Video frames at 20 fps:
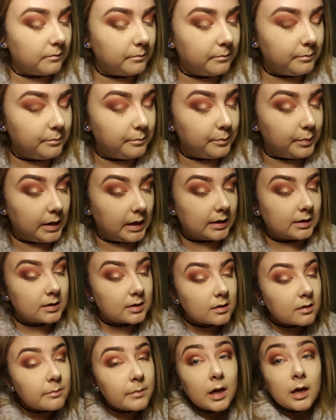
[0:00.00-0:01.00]
Back to
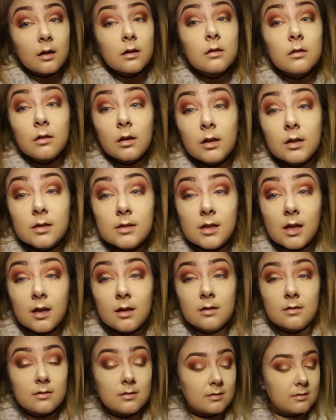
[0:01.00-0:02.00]
the Modern
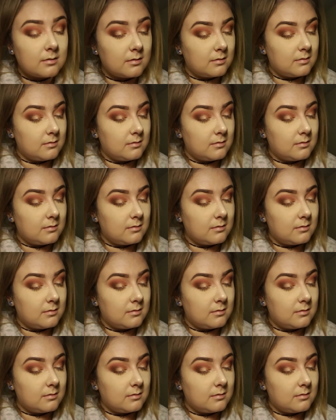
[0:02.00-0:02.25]
Renaissance.